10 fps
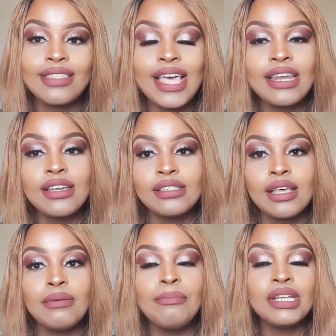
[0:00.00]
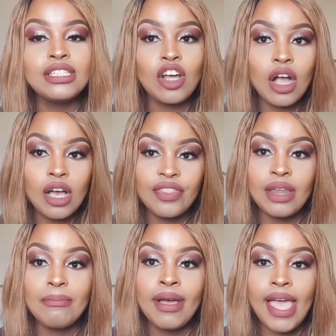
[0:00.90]
that is a bit darker
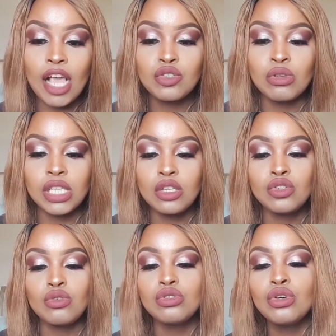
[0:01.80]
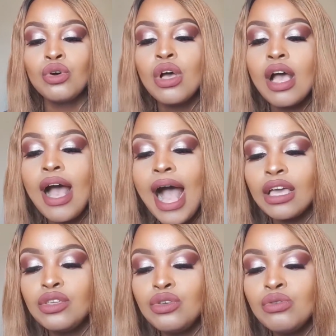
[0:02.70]
than my actual skin tone. So I
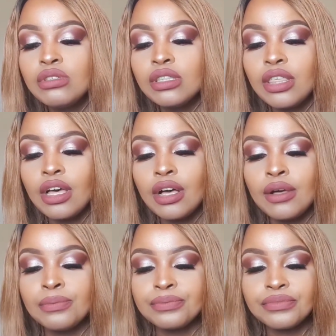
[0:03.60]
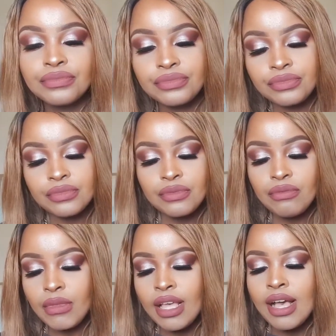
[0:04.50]
use the
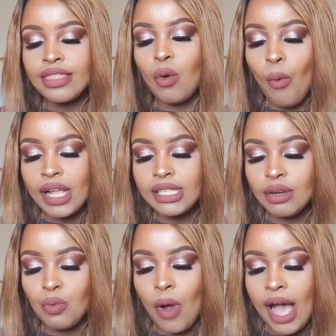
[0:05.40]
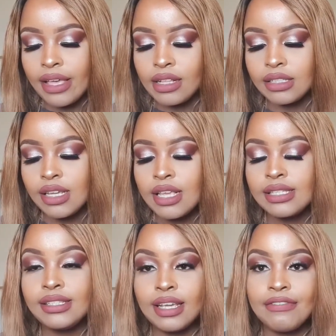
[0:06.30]
Wet n Wild
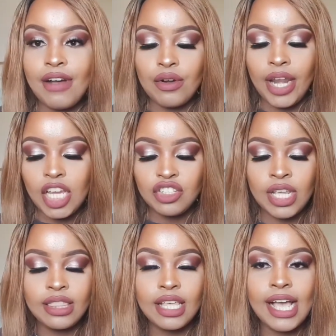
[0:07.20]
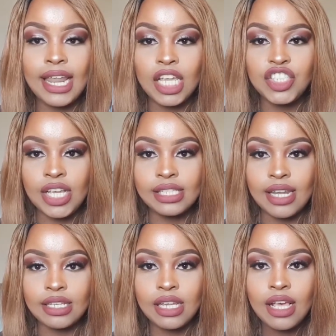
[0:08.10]
stick foundation in the color
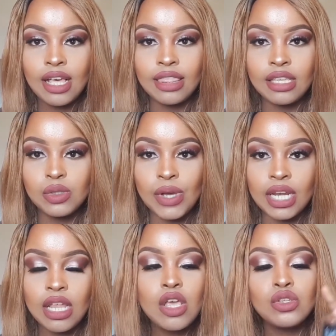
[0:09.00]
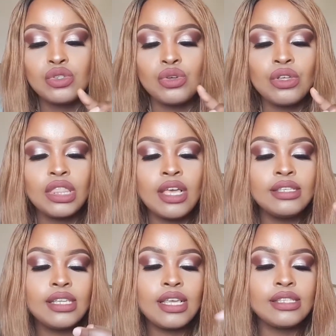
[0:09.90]
Chestnut, this one. So
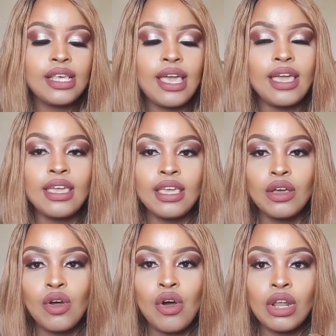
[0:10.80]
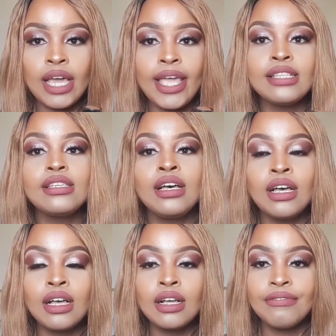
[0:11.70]
this is it's
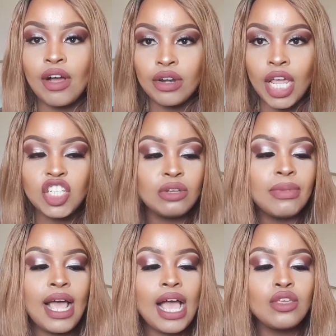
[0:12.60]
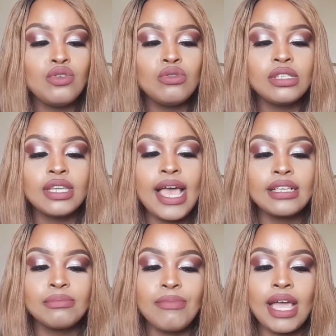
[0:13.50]
a foundation, but I use it
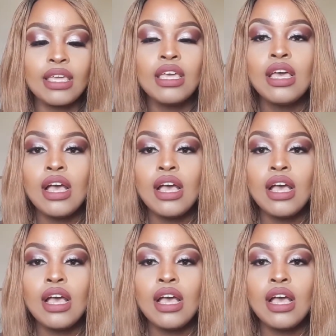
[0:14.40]
as my